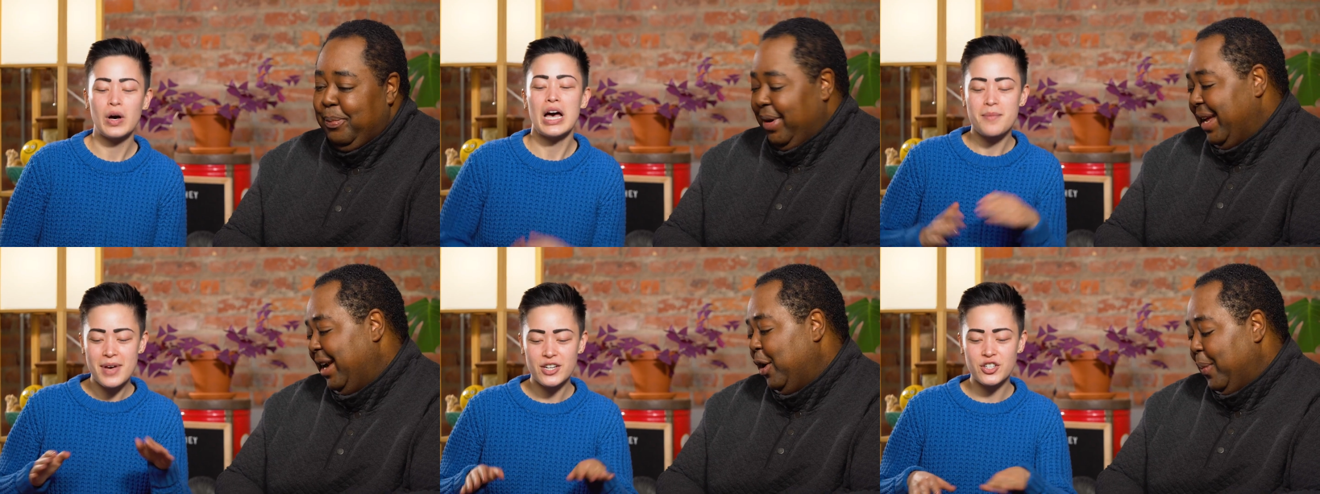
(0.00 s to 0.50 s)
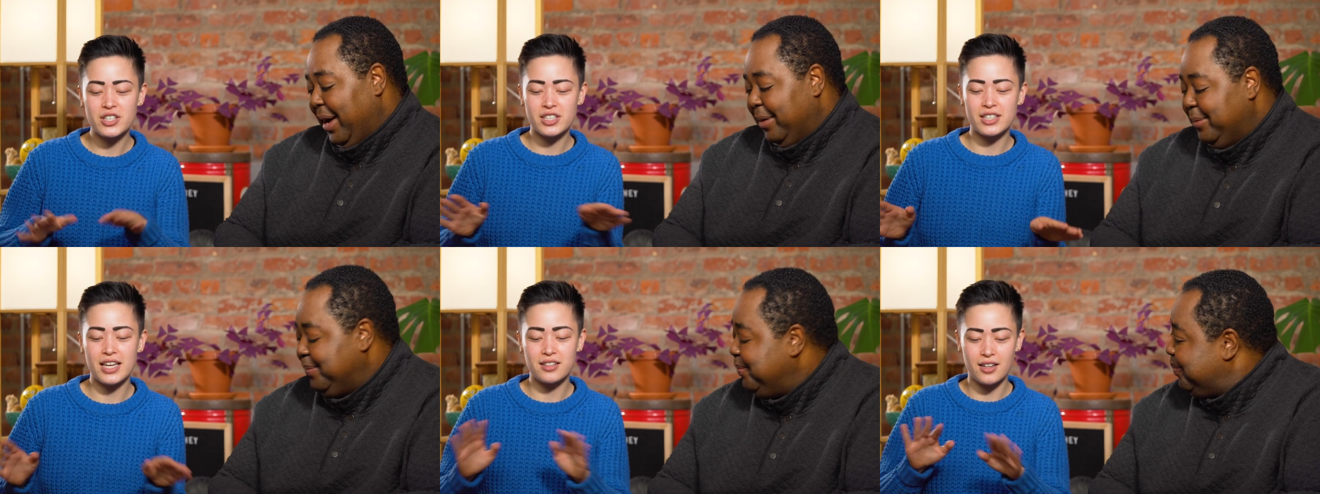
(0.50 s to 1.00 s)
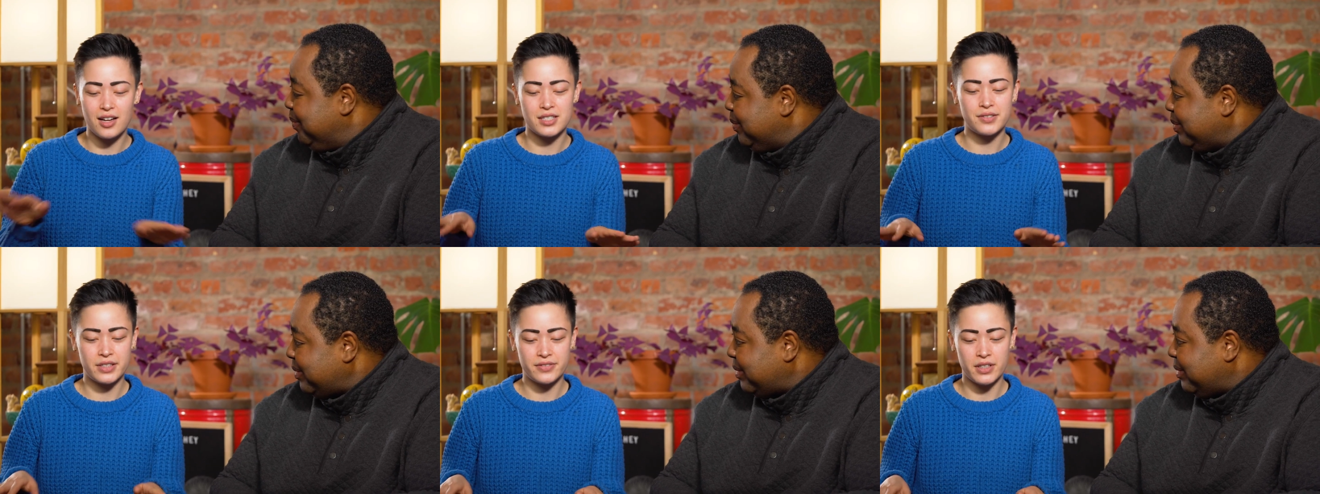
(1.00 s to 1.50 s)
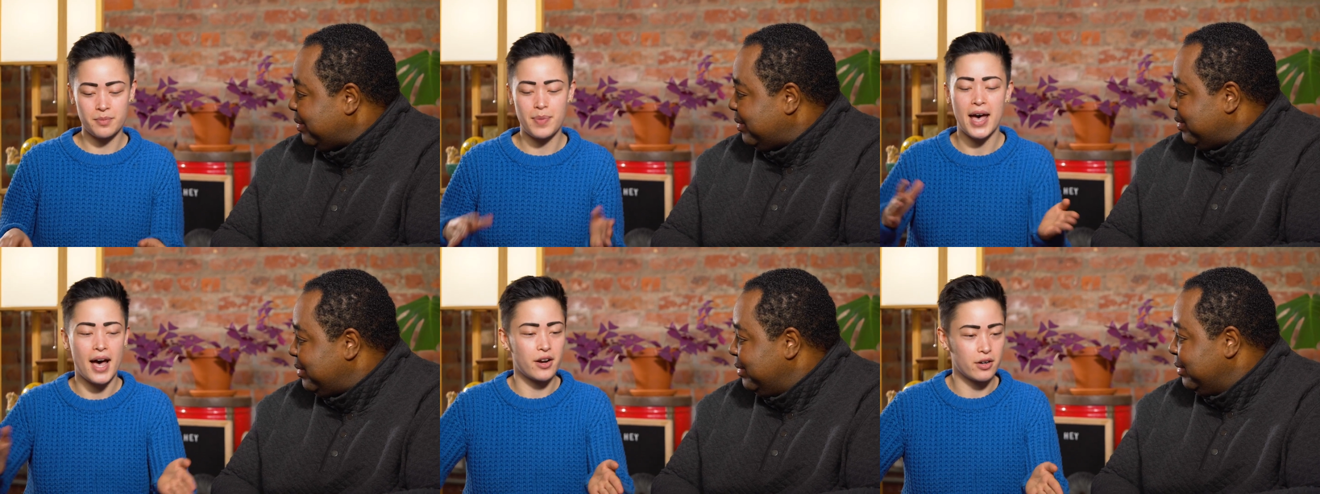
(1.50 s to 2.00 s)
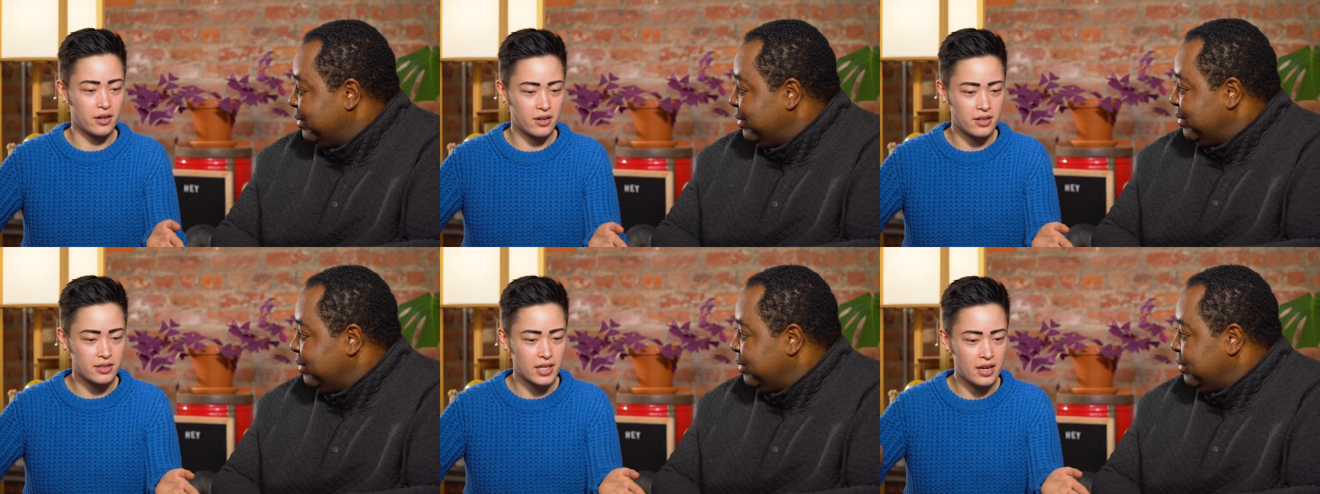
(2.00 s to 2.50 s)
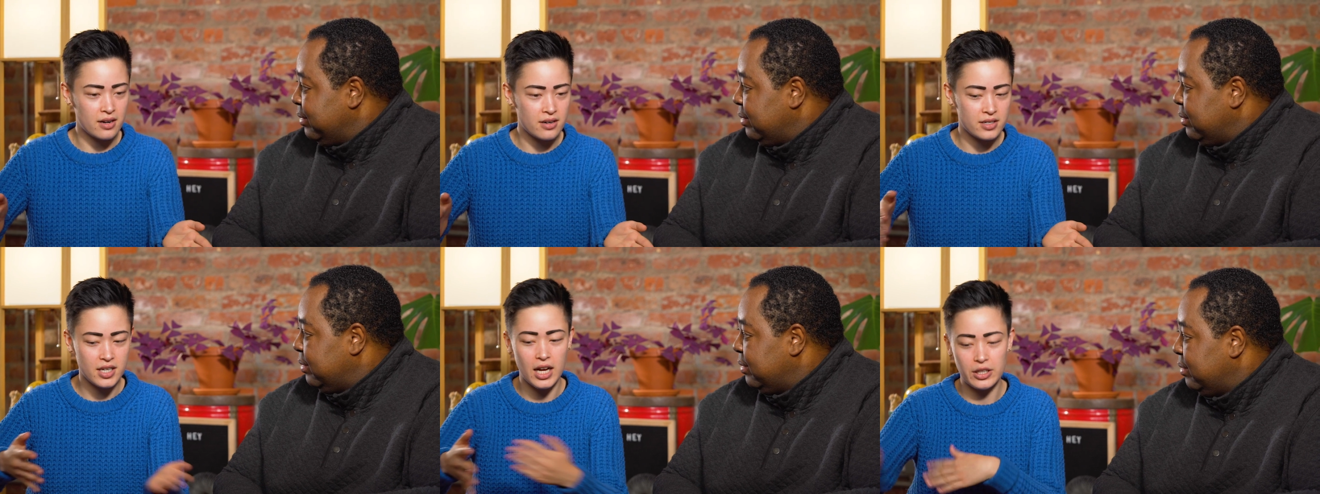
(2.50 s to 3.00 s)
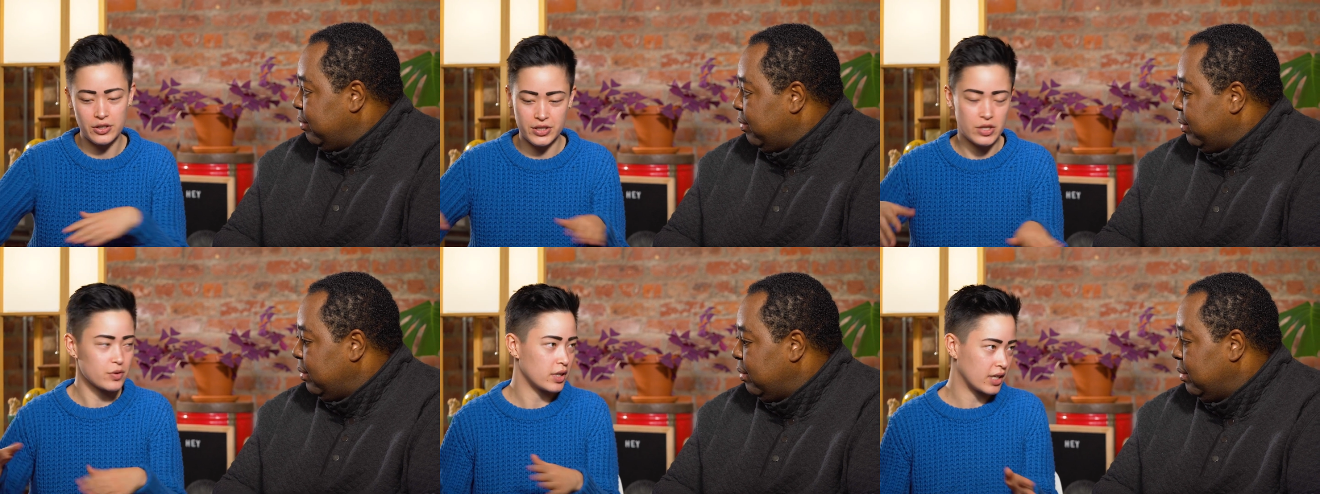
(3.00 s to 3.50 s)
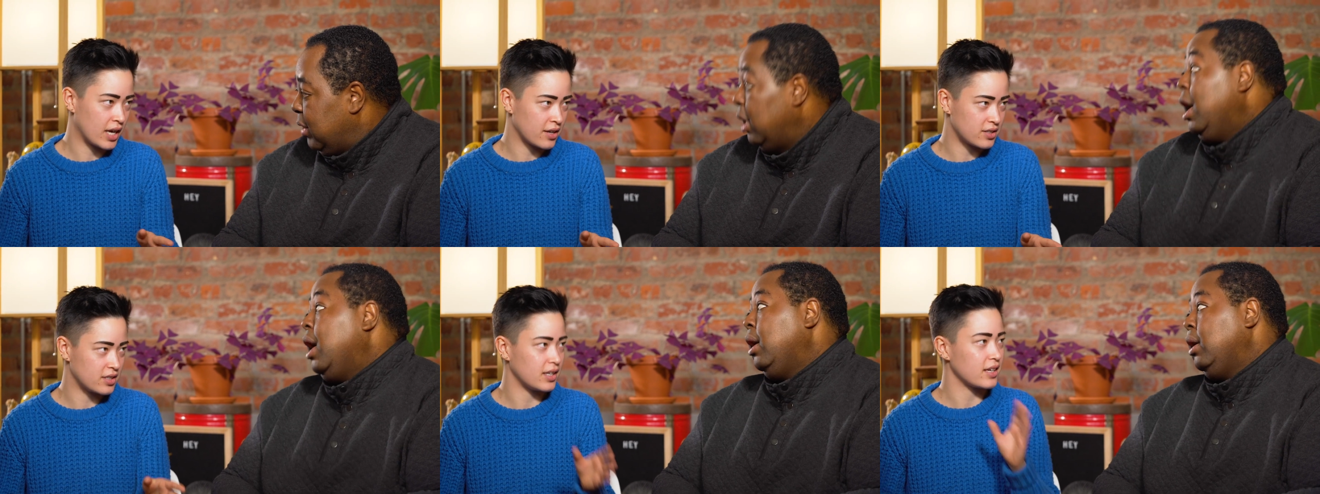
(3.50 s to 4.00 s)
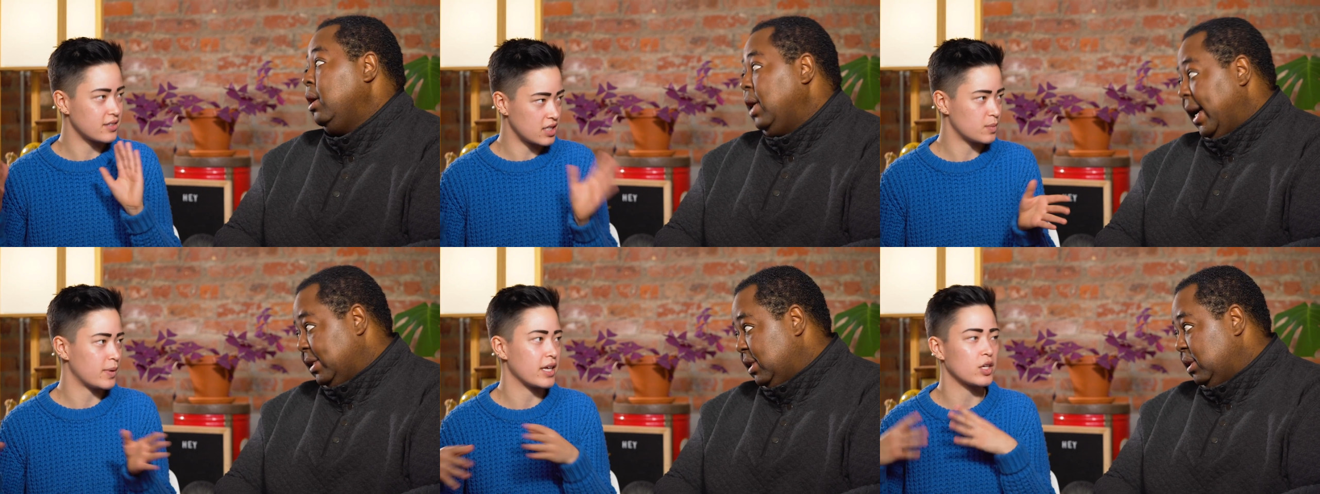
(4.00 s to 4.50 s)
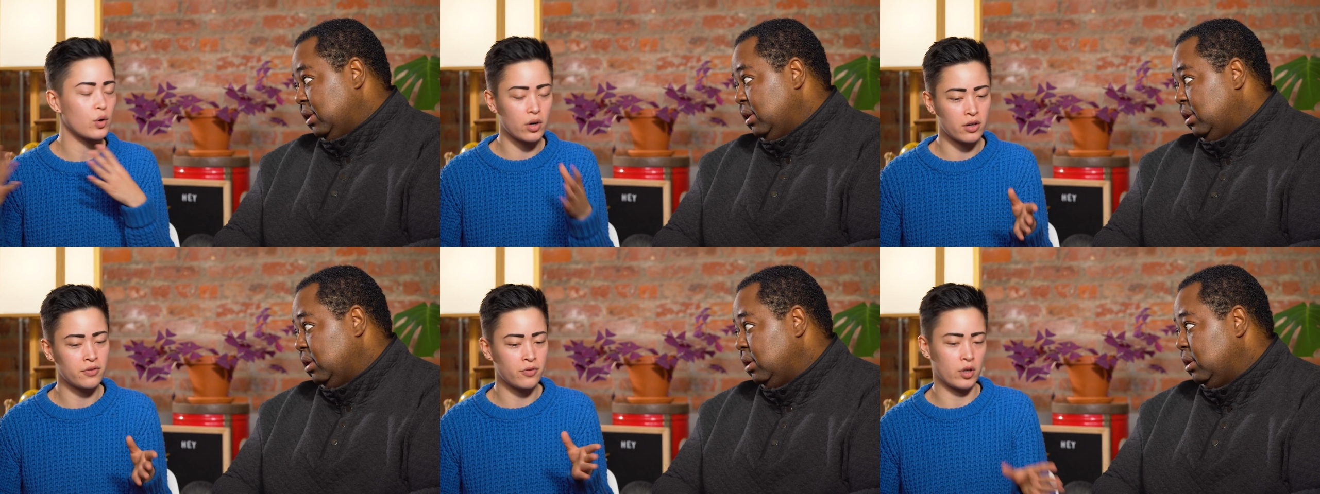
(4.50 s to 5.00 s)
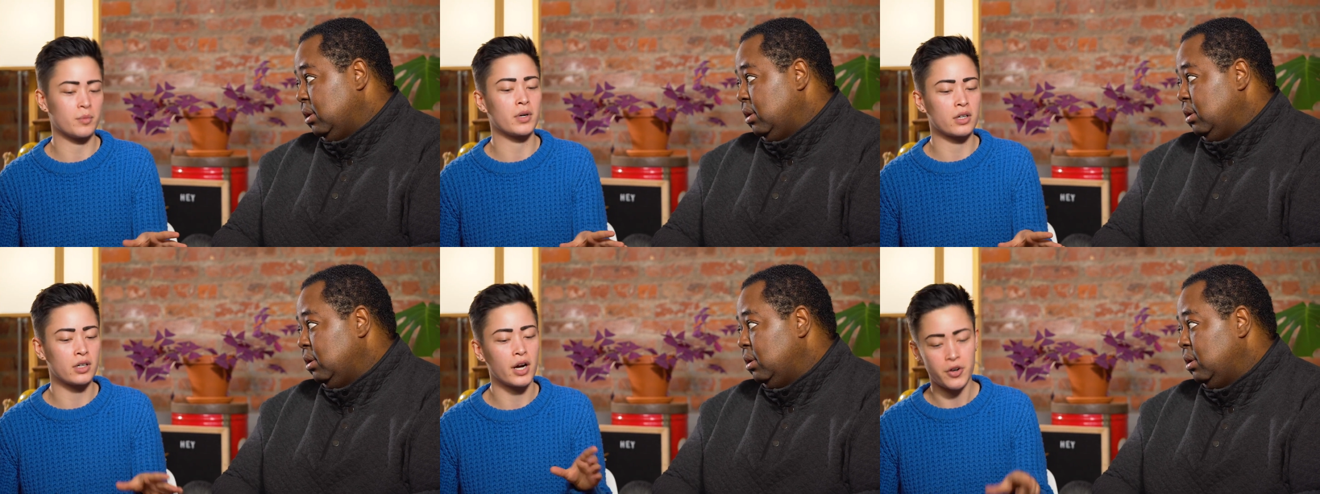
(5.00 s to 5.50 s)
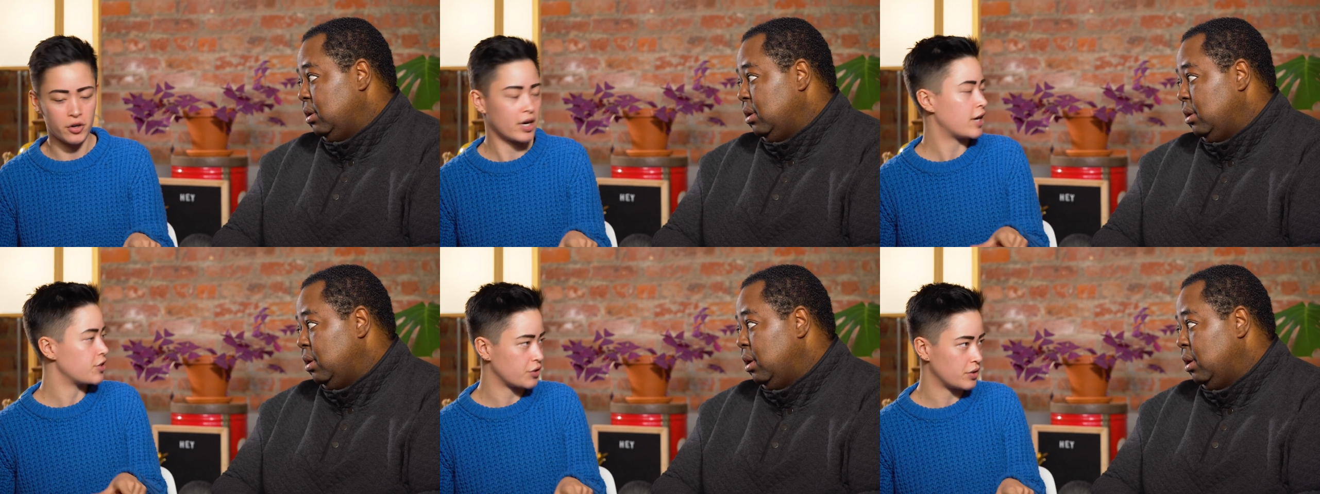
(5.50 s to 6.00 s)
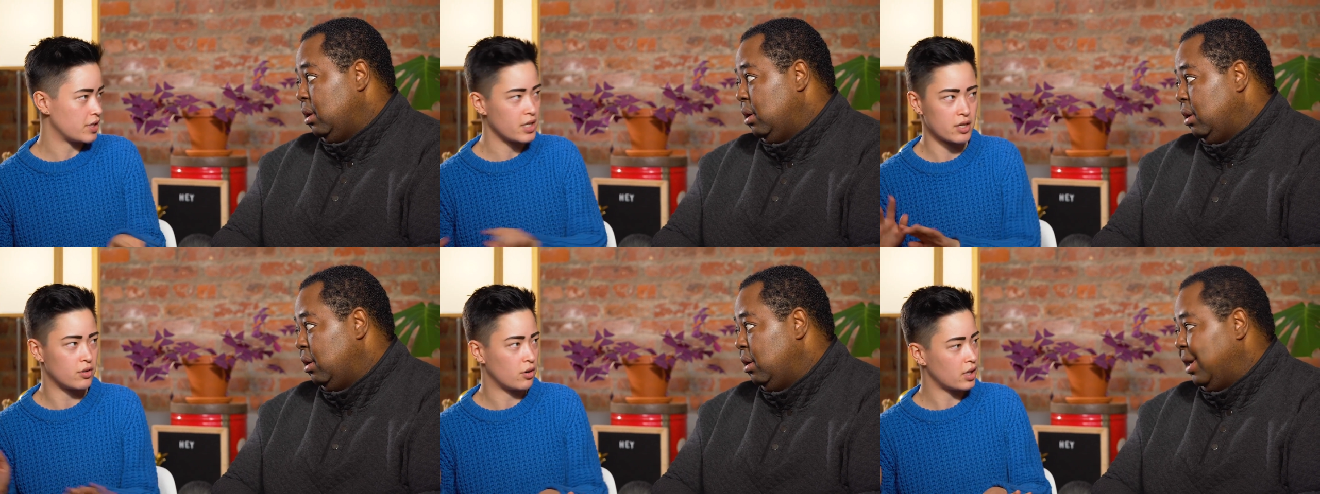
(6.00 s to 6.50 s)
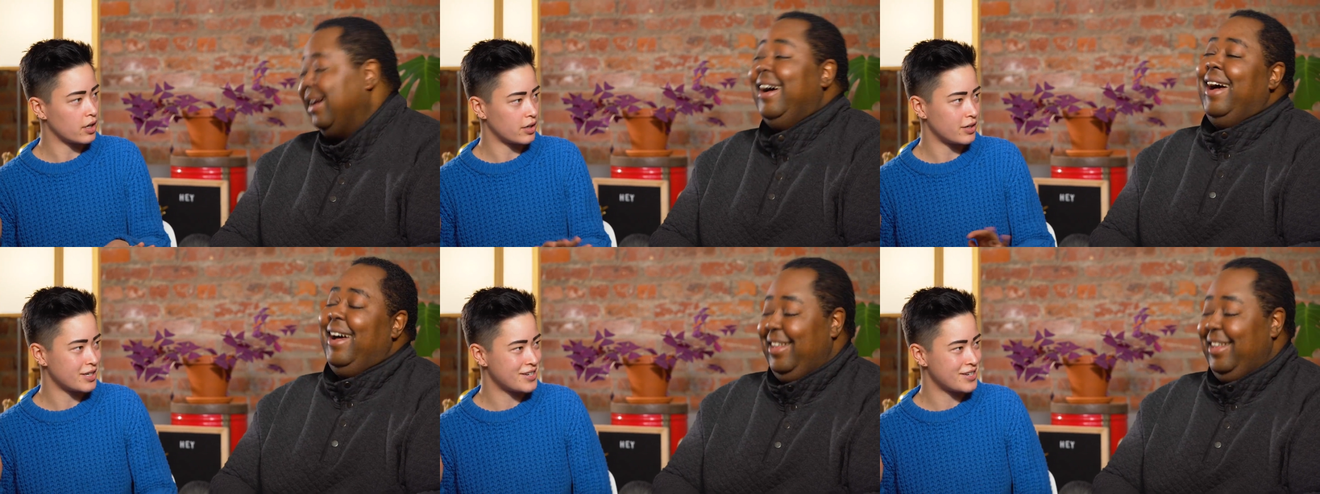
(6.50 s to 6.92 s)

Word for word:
Speaker 1: I oh imagine oh there are like lots of different patterns and colors that you could get to like display yes. your former undergrad degree that you no longer